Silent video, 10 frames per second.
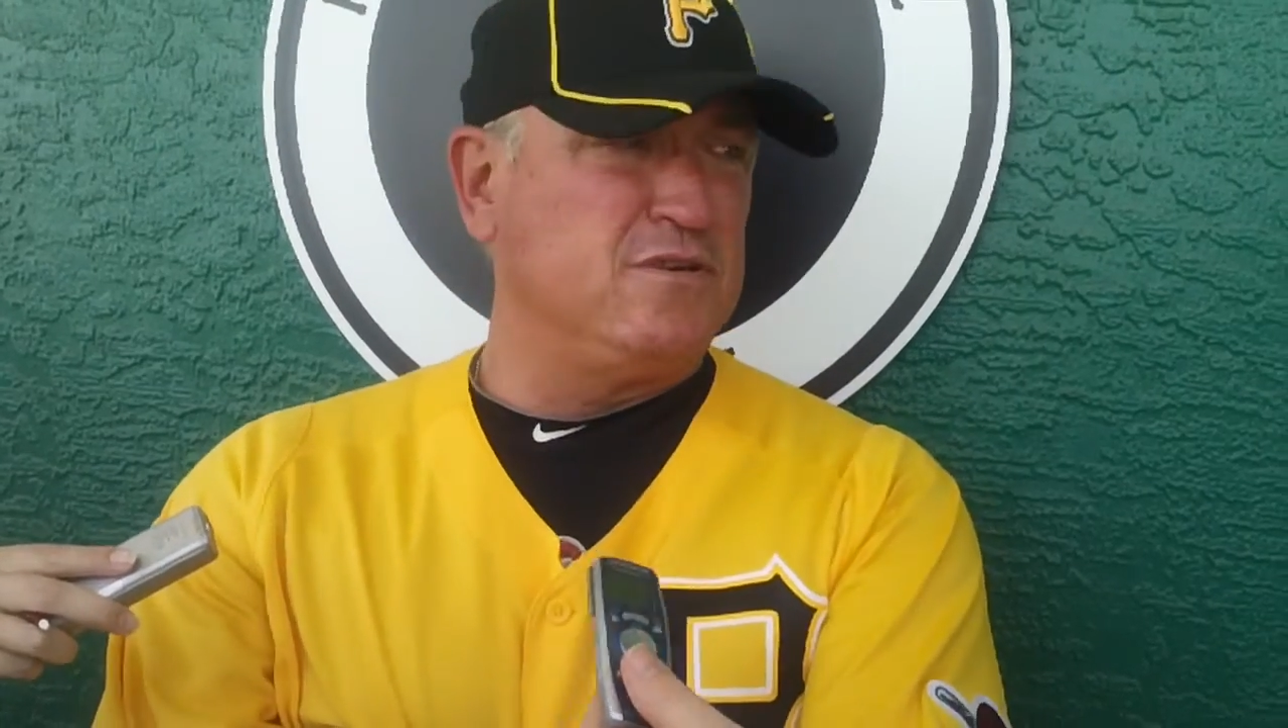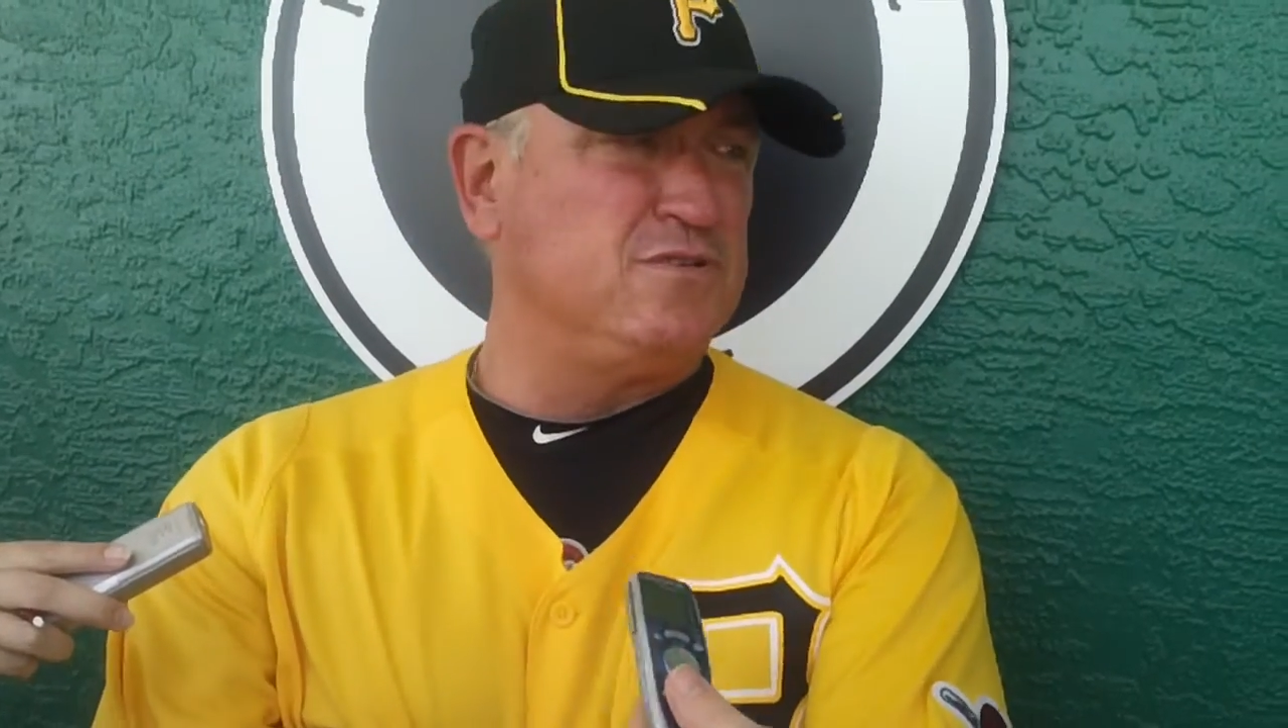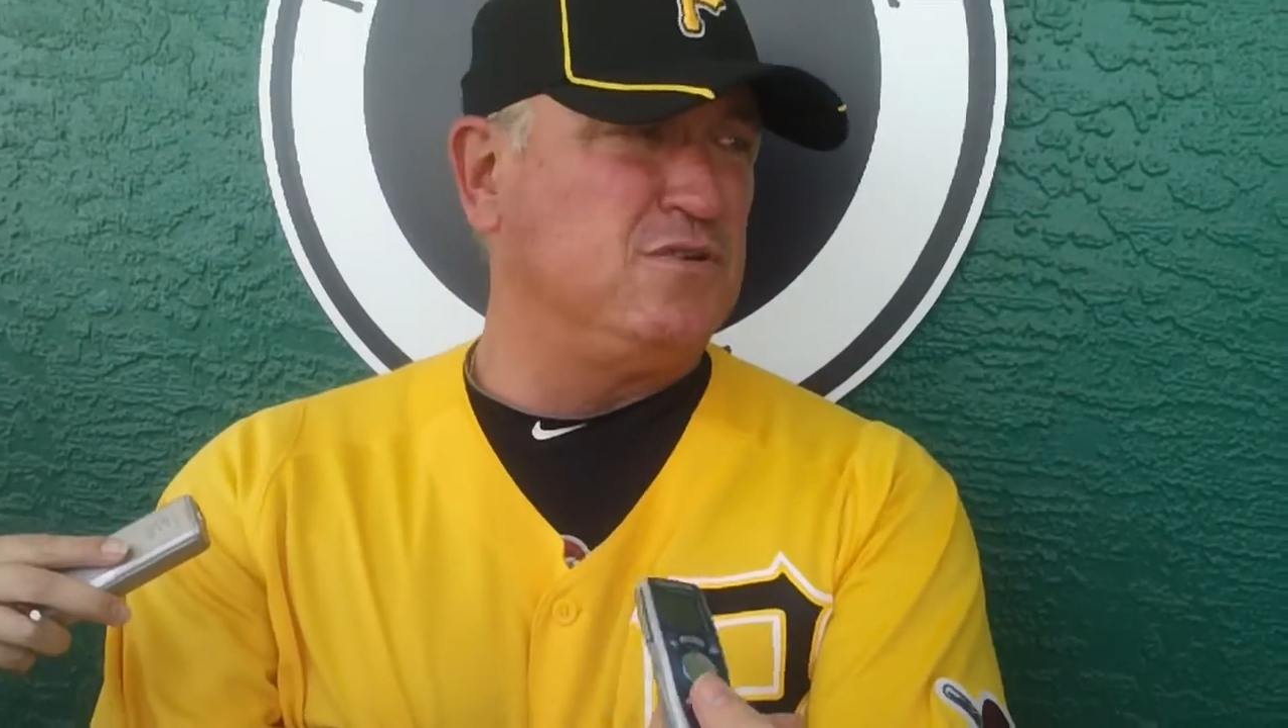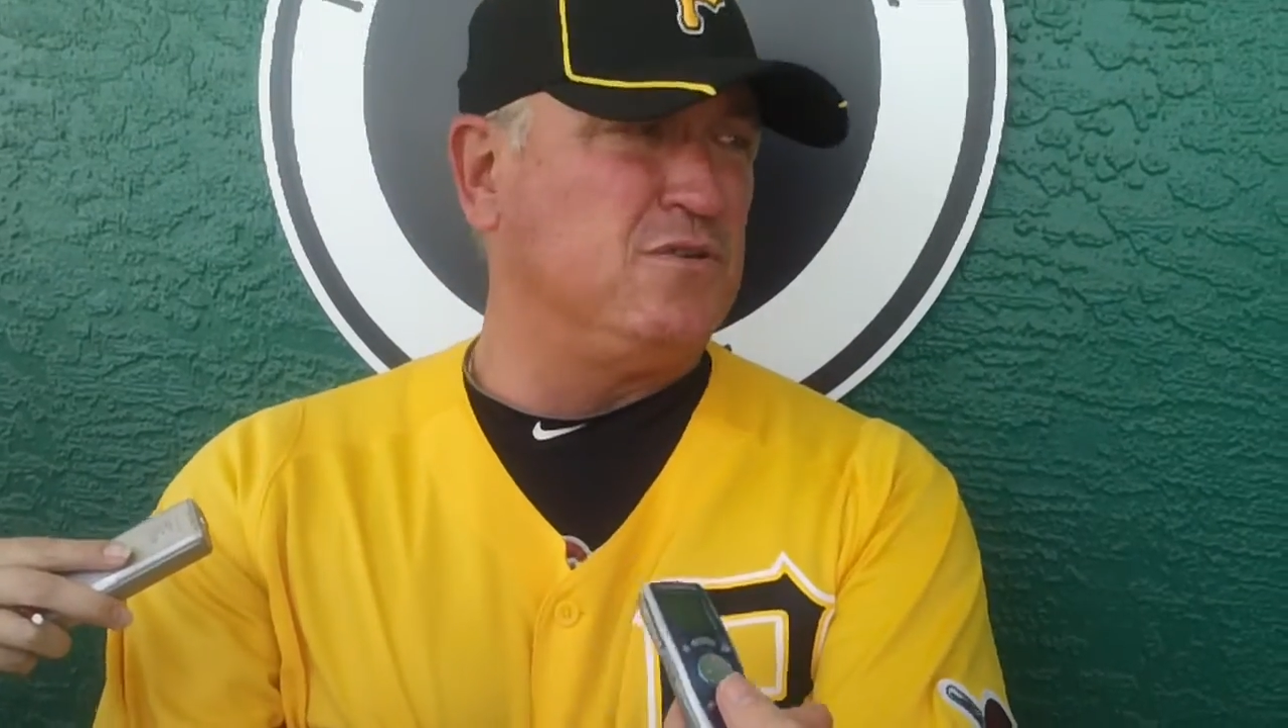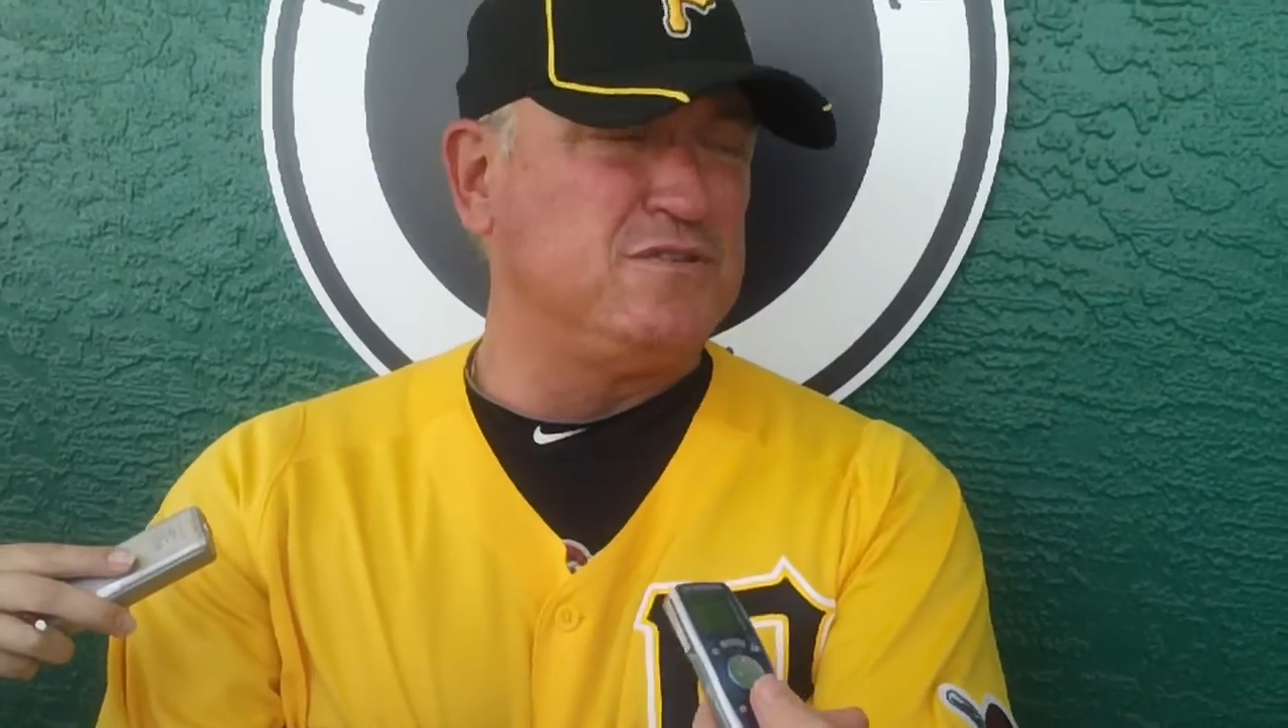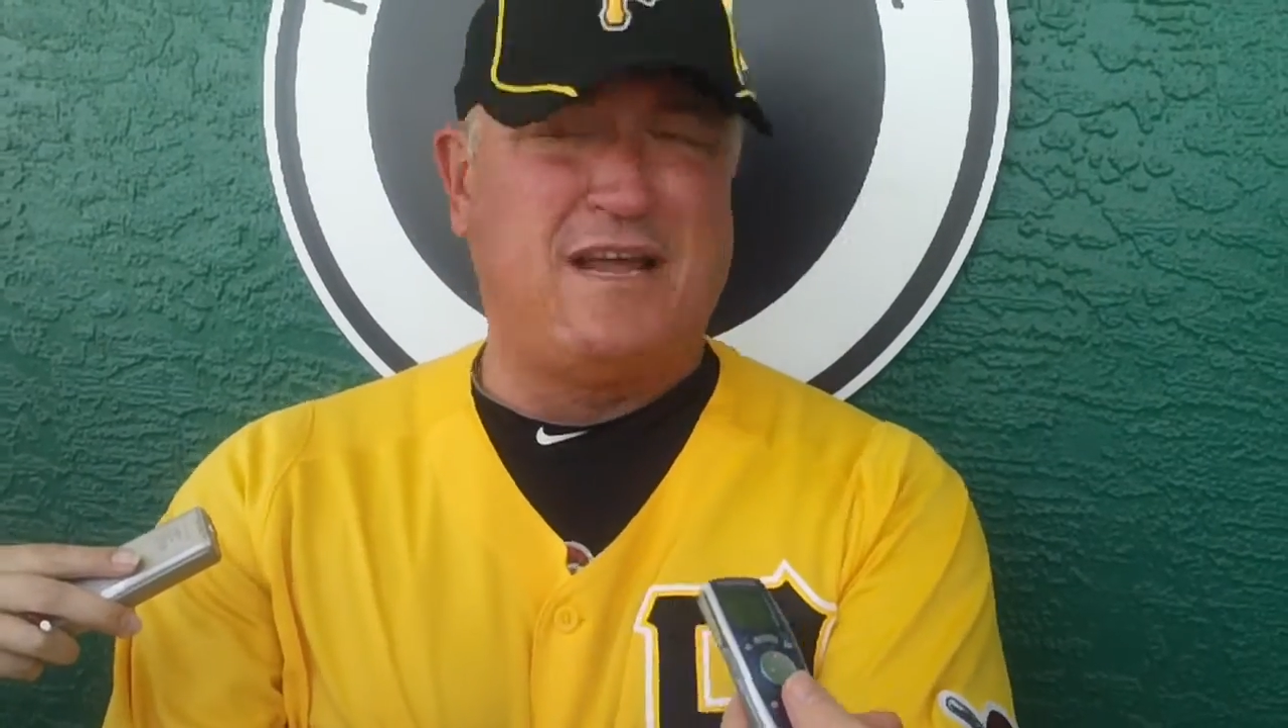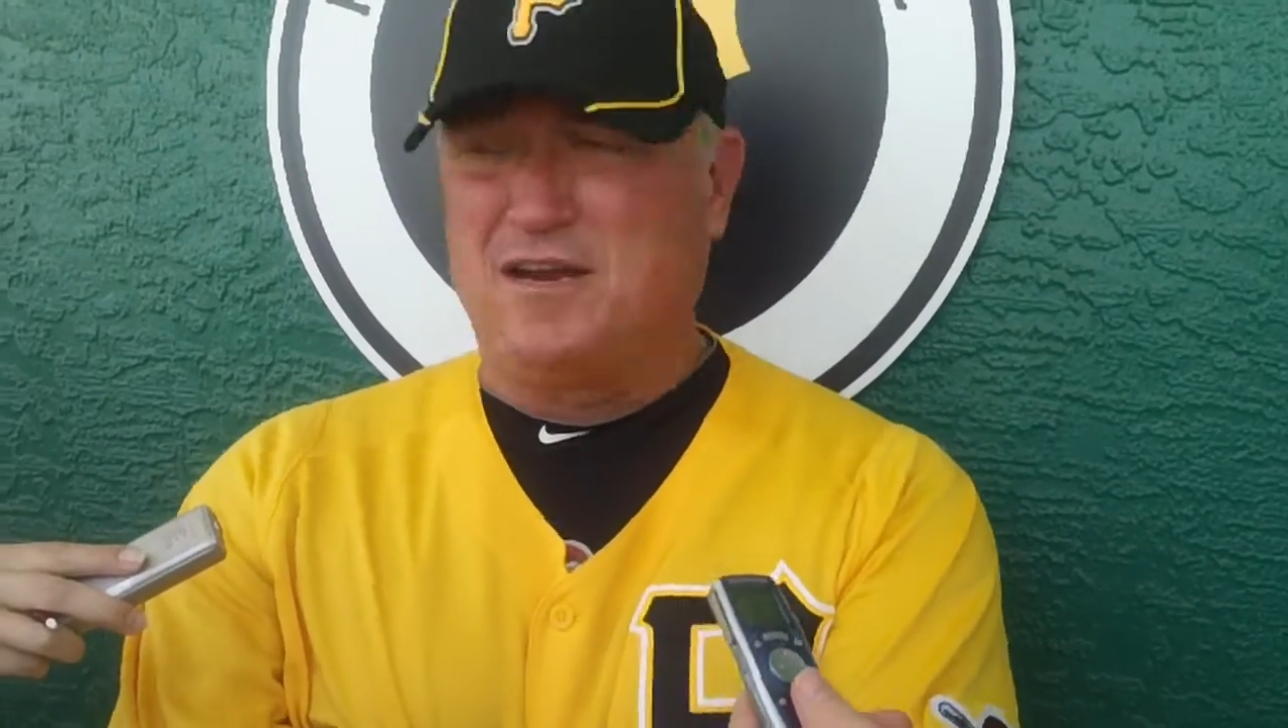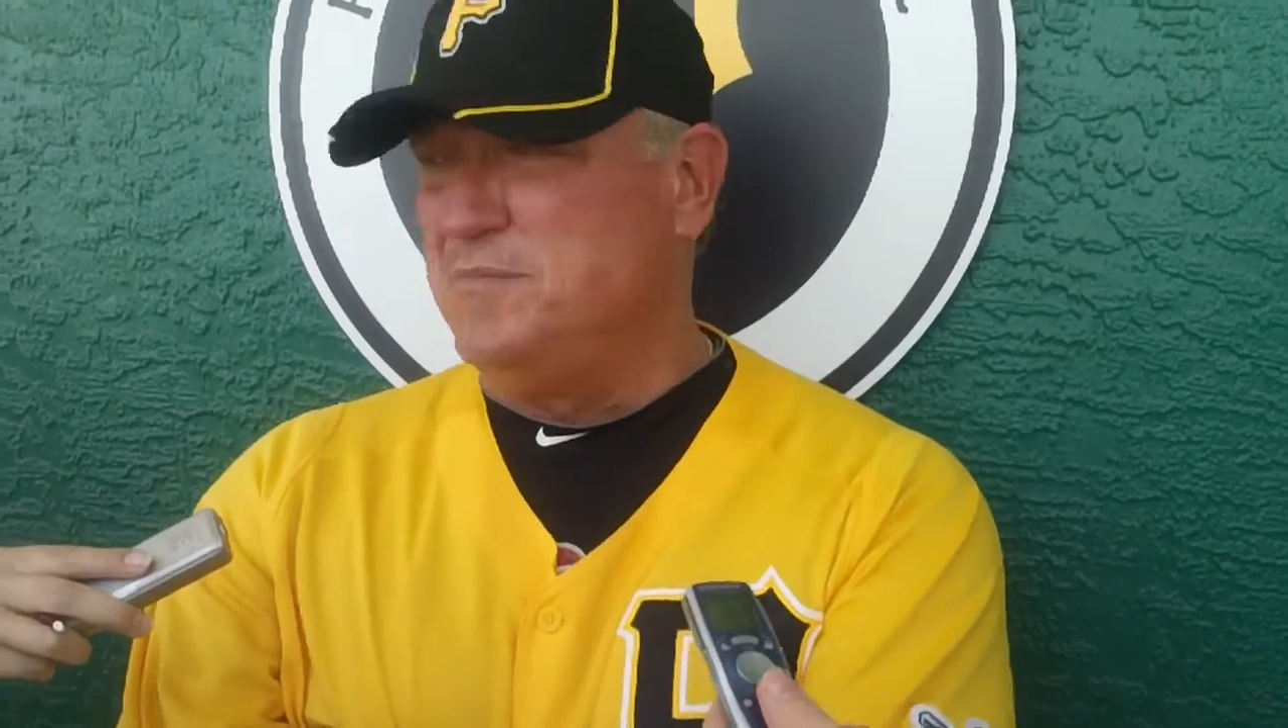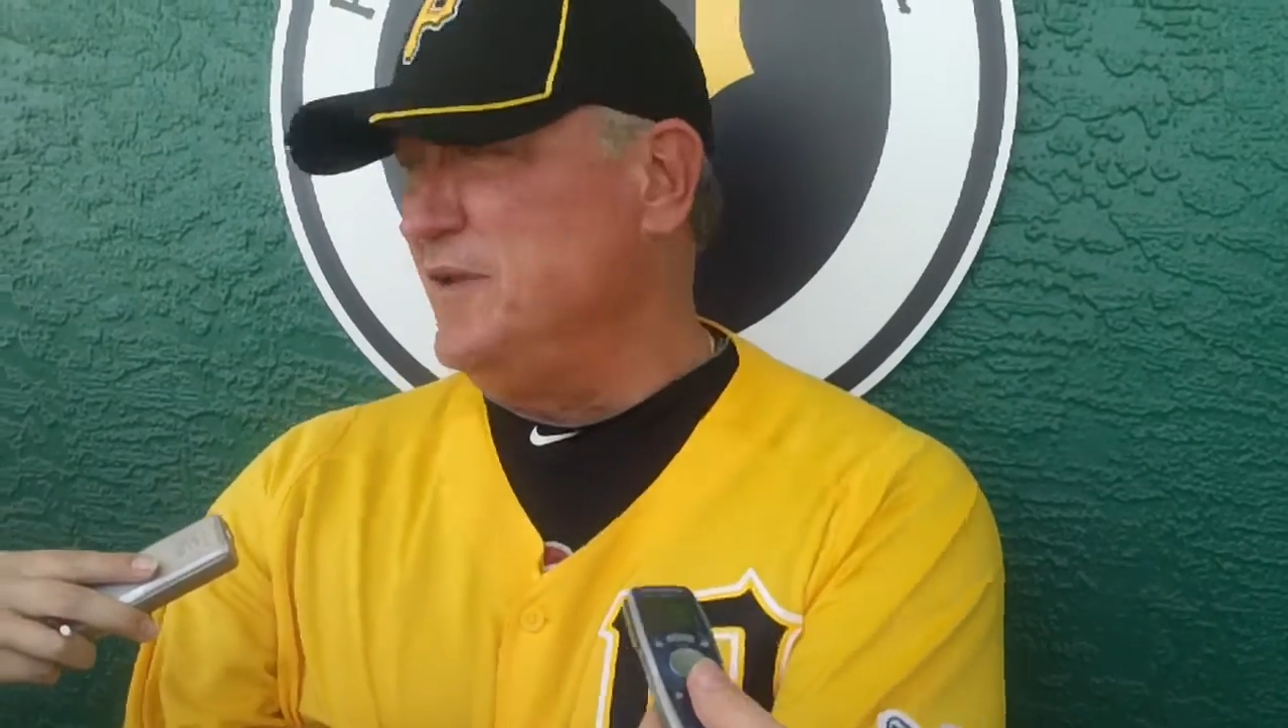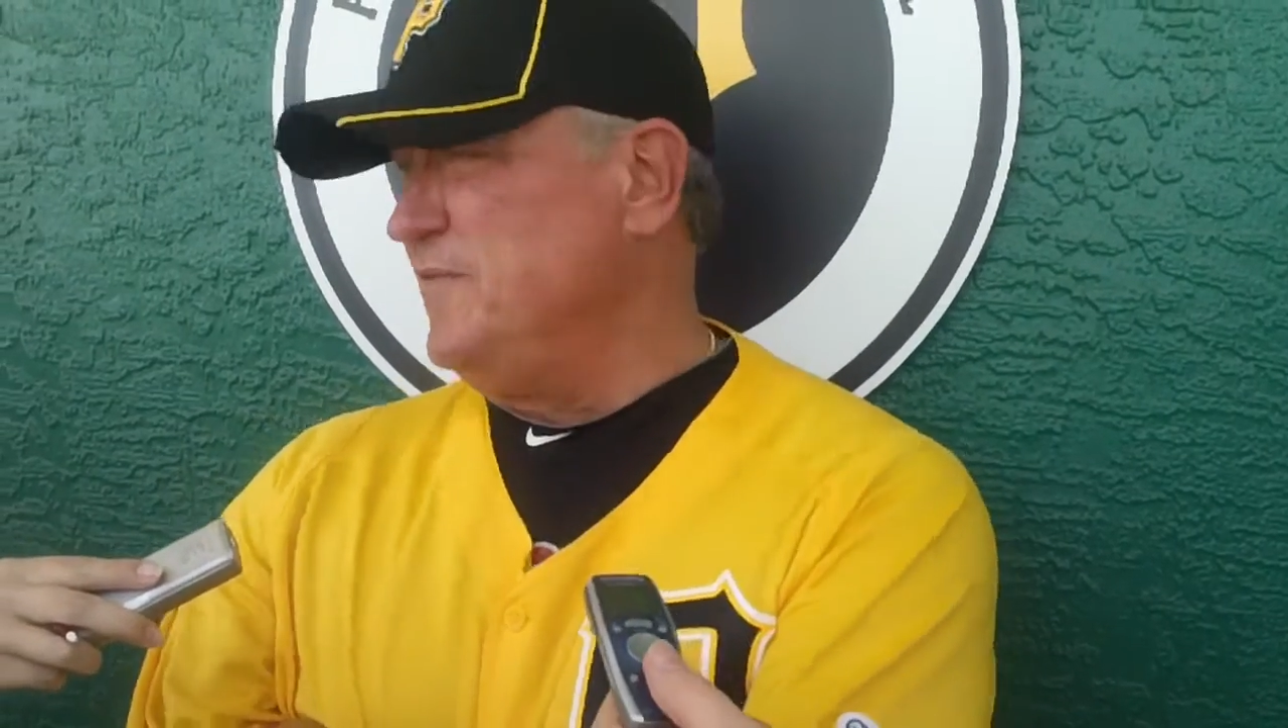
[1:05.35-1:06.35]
because Joel's not going to